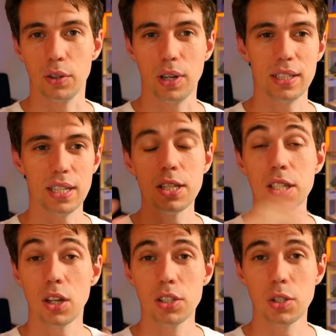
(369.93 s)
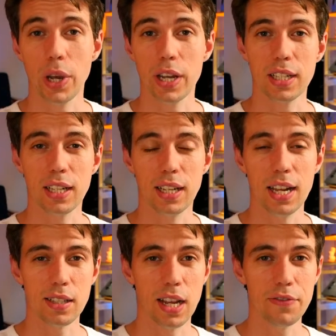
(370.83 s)
And that's also where I did the
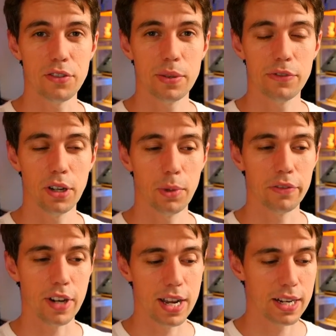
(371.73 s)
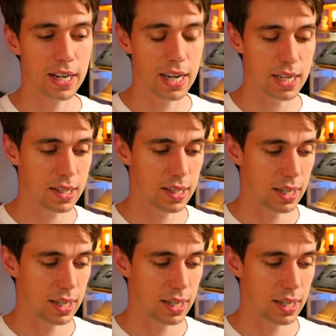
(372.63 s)
last live stream from on Friday night,